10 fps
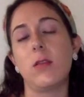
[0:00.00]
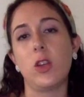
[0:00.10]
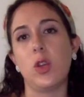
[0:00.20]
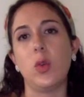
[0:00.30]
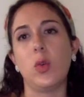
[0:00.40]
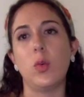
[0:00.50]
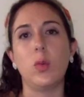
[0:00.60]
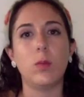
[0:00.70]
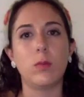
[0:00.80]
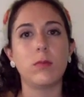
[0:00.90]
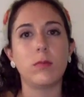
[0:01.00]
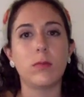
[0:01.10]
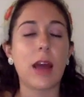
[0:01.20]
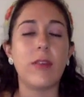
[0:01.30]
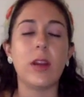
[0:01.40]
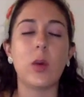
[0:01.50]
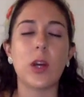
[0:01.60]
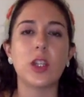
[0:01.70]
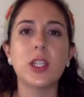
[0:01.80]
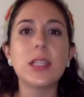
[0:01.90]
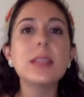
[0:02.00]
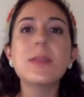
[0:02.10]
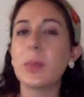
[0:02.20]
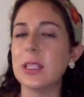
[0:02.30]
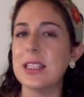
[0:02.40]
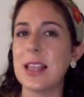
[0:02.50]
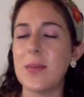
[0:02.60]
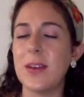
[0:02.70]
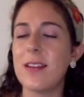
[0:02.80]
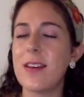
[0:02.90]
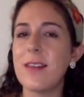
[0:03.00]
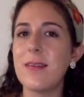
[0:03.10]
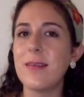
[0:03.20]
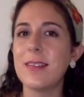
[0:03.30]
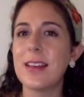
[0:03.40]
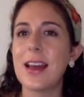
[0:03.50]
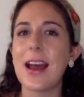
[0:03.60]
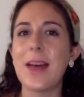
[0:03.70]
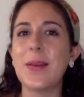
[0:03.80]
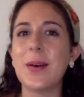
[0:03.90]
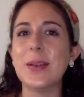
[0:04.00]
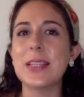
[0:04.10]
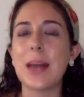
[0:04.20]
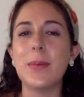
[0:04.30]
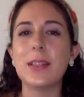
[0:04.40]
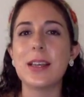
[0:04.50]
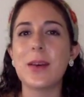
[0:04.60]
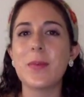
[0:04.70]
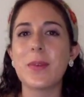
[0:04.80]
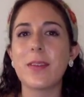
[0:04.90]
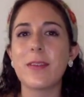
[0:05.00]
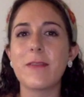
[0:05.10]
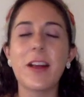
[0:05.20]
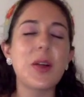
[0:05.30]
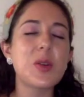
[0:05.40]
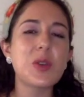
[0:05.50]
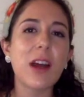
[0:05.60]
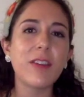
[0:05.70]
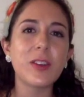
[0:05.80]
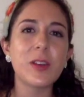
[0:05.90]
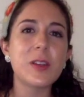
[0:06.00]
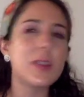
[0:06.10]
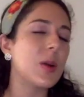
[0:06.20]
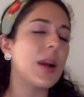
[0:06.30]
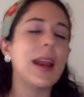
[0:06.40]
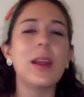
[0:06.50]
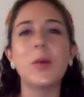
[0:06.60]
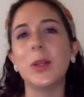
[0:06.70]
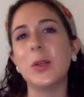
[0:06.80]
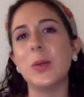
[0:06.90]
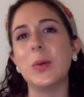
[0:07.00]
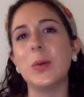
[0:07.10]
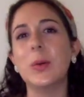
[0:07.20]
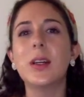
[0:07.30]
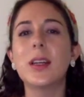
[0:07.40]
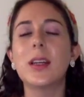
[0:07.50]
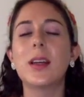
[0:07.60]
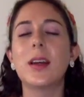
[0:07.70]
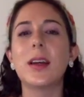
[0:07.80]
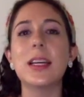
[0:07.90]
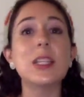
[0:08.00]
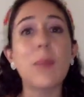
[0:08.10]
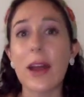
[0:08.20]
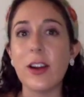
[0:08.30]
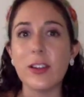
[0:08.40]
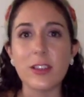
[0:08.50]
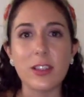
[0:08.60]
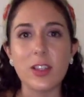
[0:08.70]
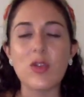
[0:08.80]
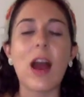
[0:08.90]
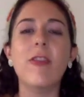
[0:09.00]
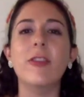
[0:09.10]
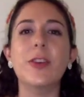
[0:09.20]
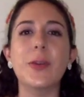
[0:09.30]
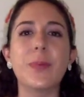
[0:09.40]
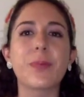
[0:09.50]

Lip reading: you have any questions, please let me know. I'm always happy to help fellow travelers or anyone who aspires to travel.